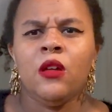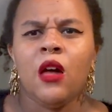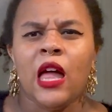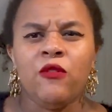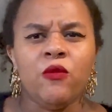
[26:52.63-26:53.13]

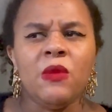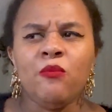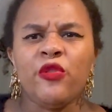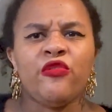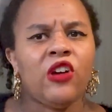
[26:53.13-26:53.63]
I
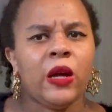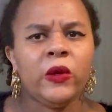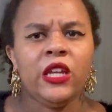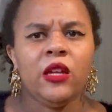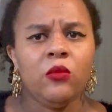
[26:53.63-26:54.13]
remember
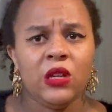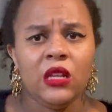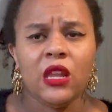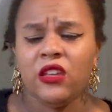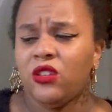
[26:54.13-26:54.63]
frowning and
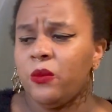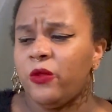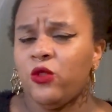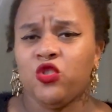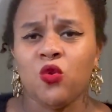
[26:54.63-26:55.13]
being like,
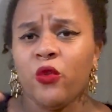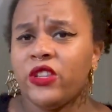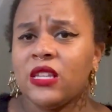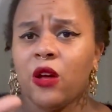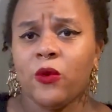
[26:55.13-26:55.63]
sort
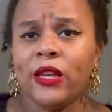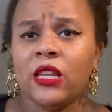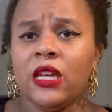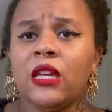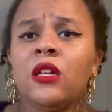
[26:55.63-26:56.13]
this out
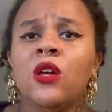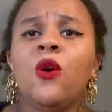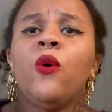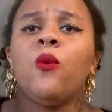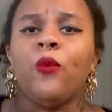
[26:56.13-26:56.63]
quickly,
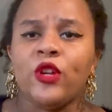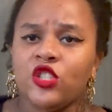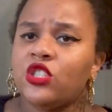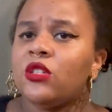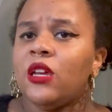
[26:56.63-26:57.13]

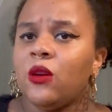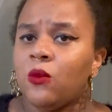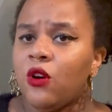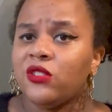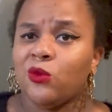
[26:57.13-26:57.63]
which it
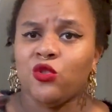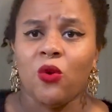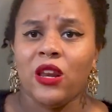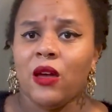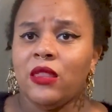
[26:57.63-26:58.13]
was. It was
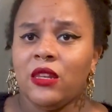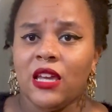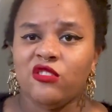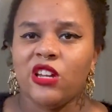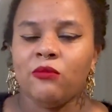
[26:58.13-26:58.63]
sorted out in the
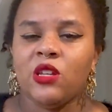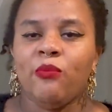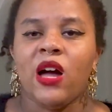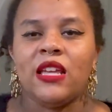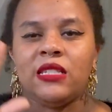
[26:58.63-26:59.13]
next chapter,
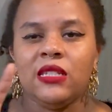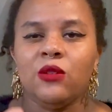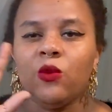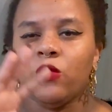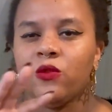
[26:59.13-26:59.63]
but I
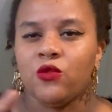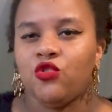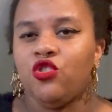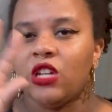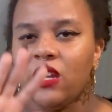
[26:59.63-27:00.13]
still
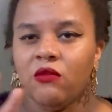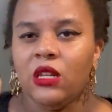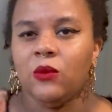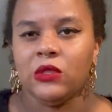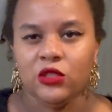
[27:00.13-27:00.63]

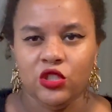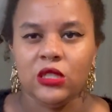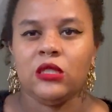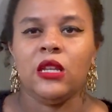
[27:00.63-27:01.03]
generally was just a